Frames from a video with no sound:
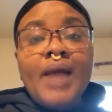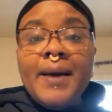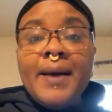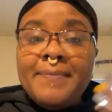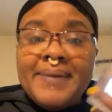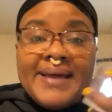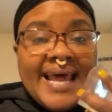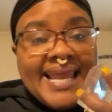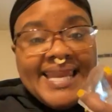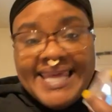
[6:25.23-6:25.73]

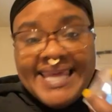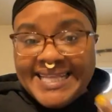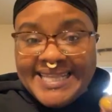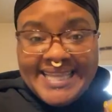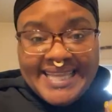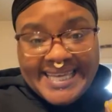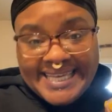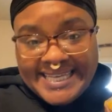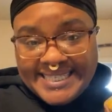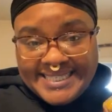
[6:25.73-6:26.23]
But I lick
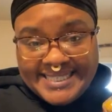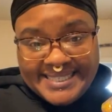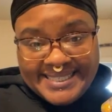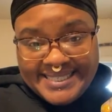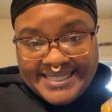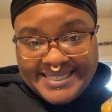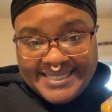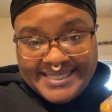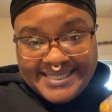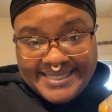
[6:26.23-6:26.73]

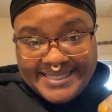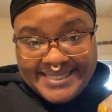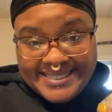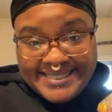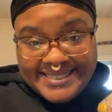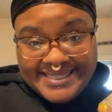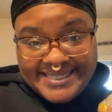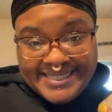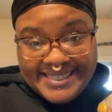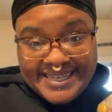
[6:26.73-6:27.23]
this
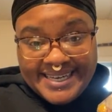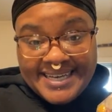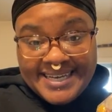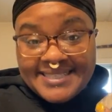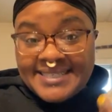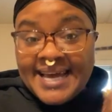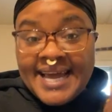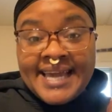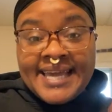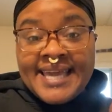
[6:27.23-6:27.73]

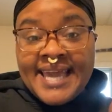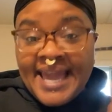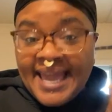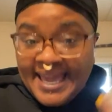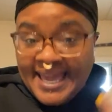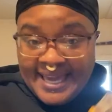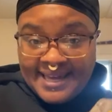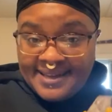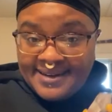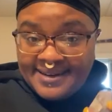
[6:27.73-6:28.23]
because I
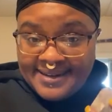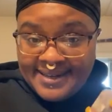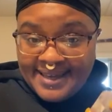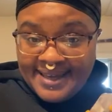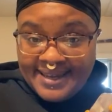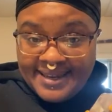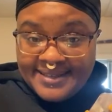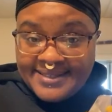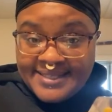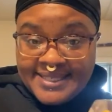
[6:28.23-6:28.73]
can,
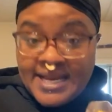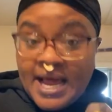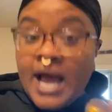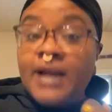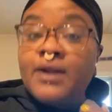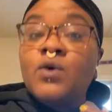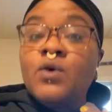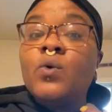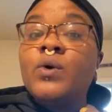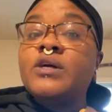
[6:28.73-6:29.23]
and it's
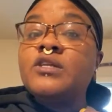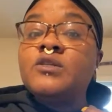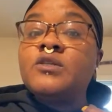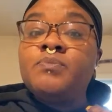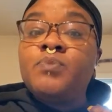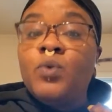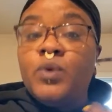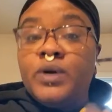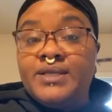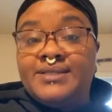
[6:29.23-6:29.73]
not going to
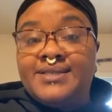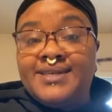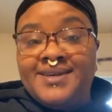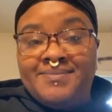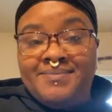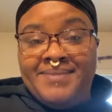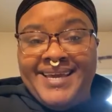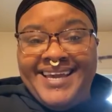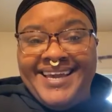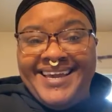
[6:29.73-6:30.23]
poison
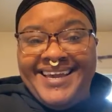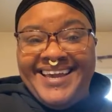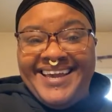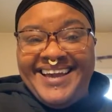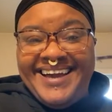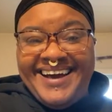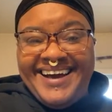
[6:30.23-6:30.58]
me.